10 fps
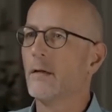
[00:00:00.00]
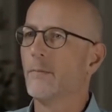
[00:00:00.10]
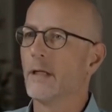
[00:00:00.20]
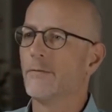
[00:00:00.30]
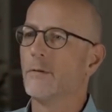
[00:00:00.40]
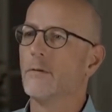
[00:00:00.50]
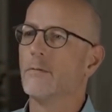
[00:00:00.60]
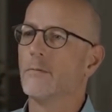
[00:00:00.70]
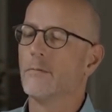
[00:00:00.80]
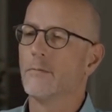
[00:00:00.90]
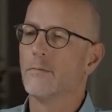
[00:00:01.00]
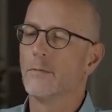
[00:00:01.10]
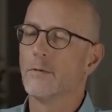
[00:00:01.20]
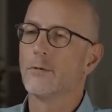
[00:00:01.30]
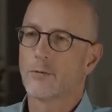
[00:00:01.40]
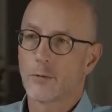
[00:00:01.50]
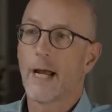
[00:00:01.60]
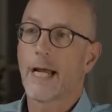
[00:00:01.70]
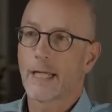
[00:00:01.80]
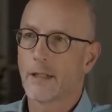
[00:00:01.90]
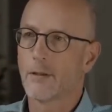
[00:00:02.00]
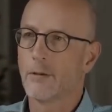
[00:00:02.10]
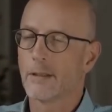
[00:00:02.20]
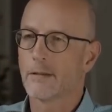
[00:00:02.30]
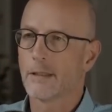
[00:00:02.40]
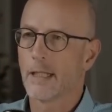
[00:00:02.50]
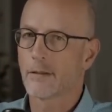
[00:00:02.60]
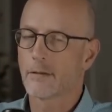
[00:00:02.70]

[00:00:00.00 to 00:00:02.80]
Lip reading: But if you track it, you can see that.